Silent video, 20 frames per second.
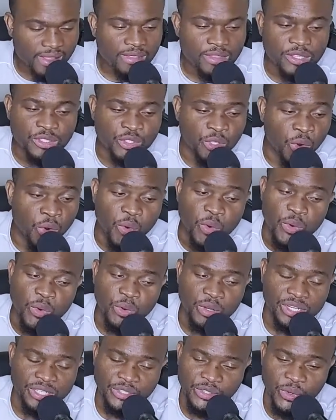you
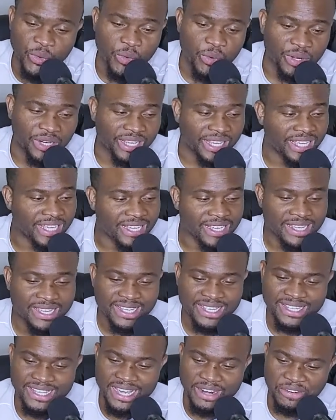totally, totally
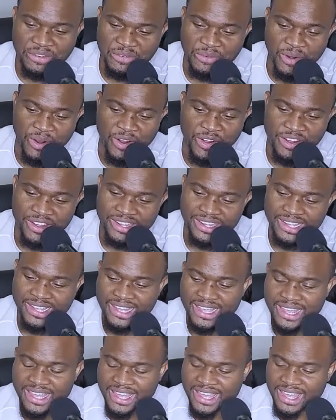get it wrong.
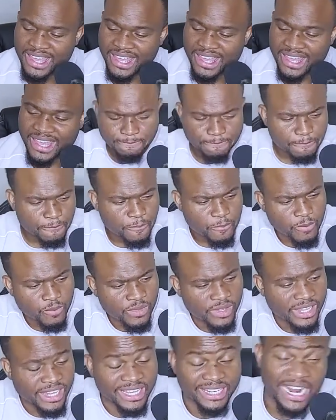
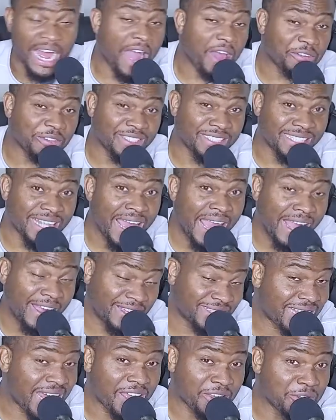And I understand
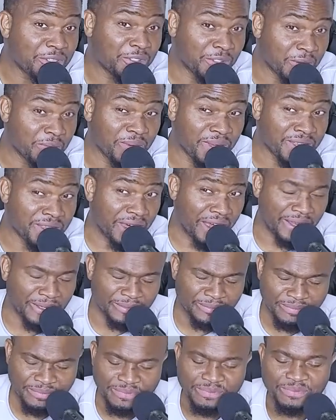because I used to be there.
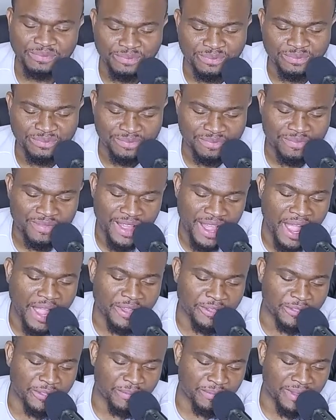I
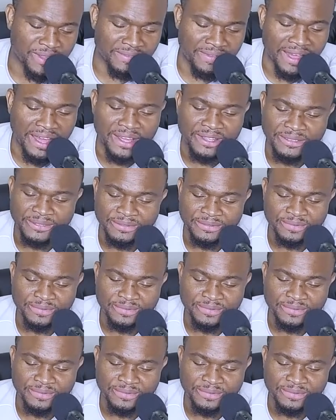used to be there.